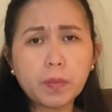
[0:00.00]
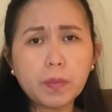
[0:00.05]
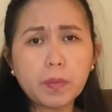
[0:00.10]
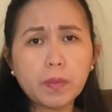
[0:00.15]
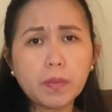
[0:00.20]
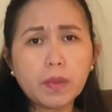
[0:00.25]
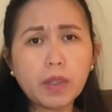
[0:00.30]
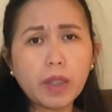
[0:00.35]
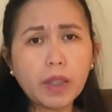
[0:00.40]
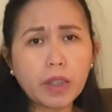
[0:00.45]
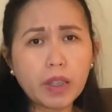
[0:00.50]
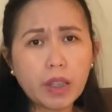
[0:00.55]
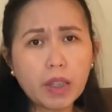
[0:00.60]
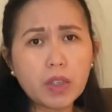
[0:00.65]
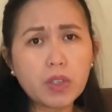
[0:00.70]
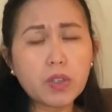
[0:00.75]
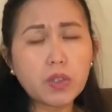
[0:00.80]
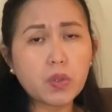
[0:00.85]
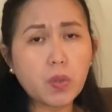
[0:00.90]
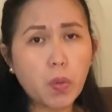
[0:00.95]
Target
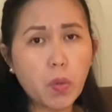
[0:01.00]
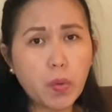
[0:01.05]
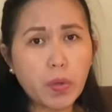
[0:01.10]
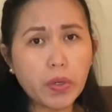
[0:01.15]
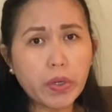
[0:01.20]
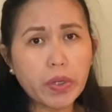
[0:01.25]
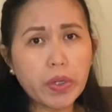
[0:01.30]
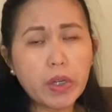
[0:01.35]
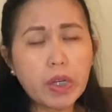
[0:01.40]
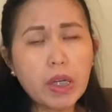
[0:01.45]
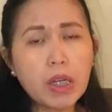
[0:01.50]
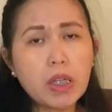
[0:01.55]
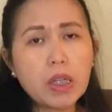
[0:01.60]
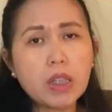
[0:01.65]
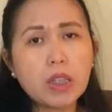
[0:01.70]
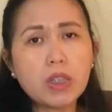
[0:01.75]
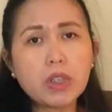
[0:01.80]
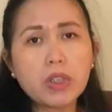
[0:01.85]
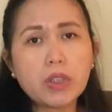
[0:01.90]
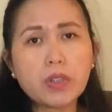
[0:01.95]
store.
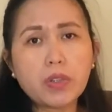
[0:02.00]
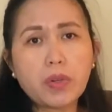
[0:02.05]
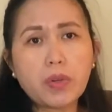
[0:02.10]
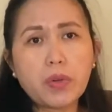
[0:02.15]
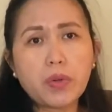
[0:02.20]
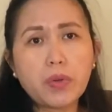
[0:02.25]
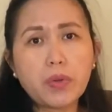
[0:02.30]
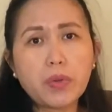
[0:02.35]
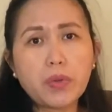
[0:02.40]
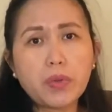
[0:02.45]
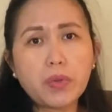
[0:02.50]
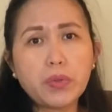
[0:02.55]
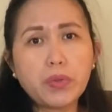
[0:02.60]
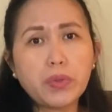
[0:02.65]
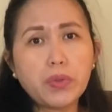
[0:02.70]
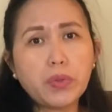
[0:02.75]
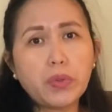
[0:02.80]
So you